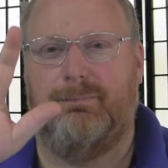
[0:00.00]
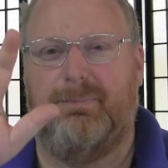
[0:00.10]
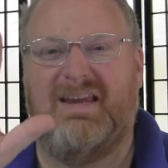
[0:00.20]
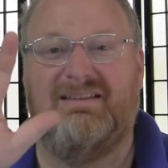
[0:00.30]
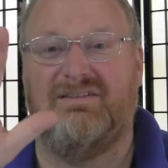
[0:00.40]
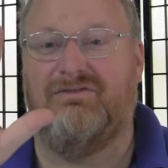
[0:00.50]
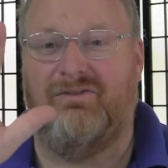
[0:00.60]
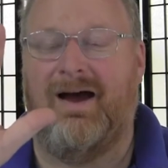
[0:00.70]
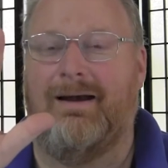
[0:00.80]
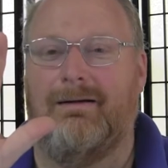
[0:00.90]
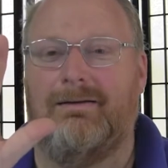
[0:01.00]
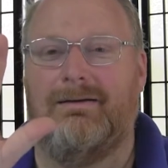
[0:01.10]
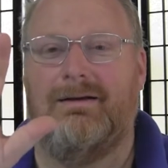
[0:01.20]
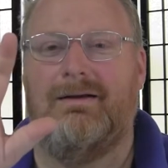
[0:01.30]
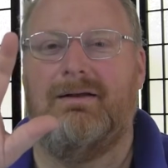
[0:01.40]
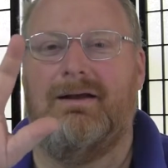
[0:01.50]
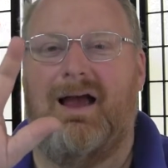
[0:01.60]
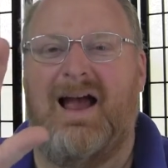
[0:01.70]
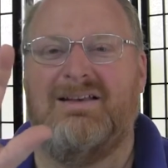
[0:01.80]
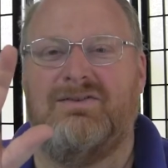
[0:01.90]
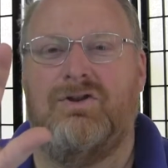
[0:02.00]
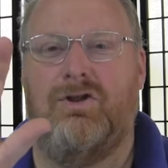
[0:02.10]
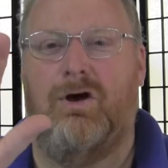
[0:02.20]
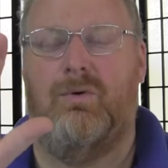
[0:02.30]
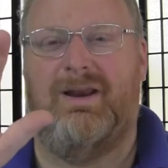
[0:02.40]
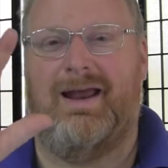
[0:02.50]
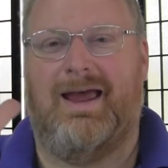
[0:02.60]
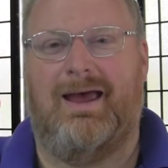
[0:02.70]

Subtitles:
piece of fire as though it